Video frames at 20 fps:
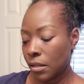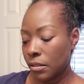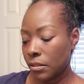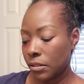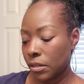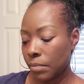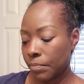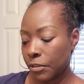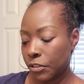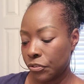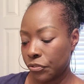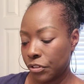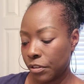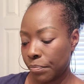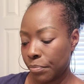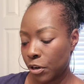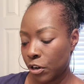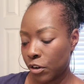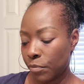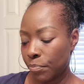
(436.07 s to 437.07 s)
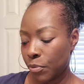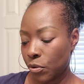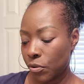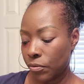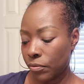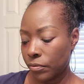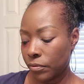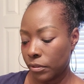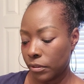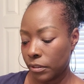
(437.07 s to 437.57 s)
So I'm going to do the
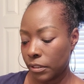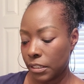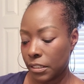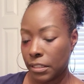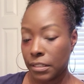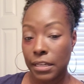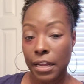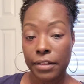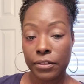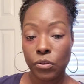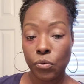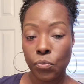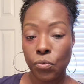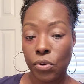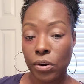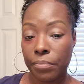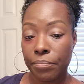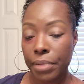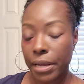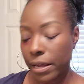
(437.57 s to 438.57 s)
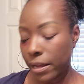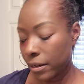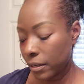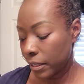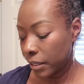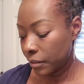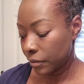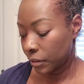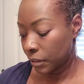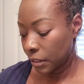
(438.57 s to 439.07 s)
purple. This is out the warm
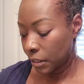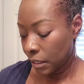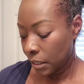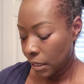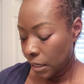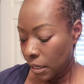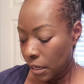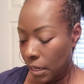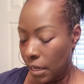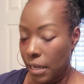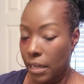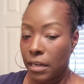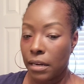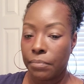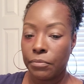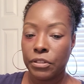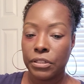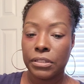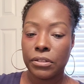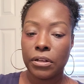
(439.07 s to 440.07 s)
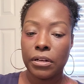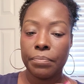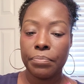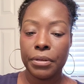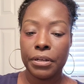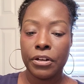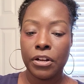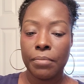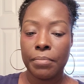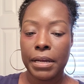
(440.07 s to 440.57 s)
palette, and I'm just going to
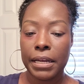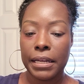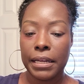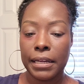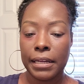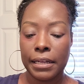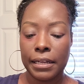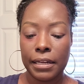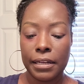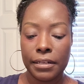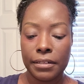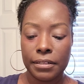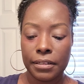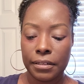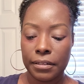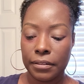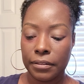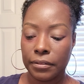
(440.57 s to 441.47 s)
put it on my hand.